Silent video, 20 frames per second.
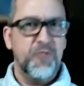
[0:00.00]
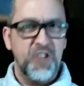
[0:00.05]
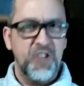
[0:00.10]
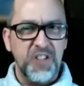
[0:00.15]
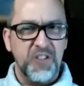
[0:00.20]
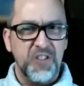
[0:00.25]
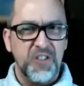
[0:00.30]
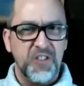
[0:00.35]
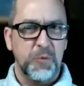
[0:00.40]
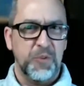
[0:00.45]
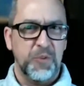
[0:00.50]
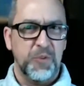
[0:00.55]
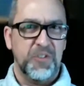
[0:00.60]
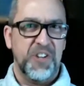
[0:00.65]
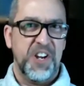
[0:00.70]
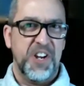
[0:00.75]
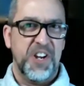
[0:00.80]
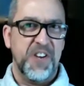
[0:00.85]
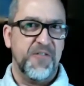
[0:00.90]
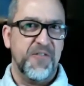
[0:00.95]
Jesus will
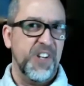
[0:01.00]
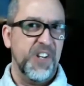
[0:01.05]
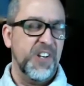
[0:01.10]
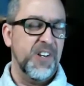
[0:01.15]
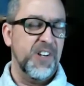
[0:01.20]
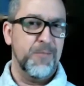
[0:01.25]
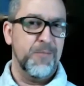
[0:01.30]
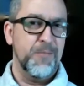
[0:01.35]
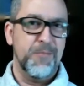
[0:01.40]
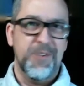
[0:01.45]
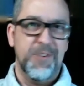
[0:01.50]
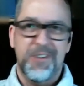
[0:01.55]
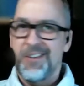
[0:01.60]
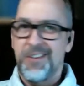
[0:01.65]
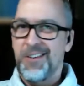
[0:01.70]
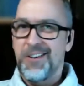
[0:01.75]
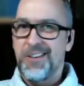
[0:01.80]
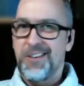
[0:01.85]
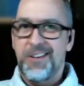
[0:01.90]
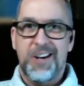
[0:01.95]
say to Philip,
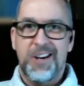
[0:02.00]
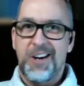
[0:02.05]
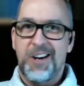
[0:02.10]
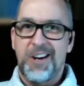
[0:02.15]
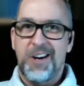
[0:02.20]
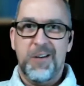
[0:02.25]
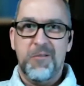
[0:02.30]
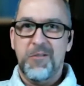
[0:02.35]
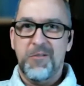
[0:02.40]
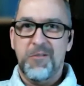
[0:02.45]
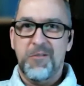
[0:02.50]
how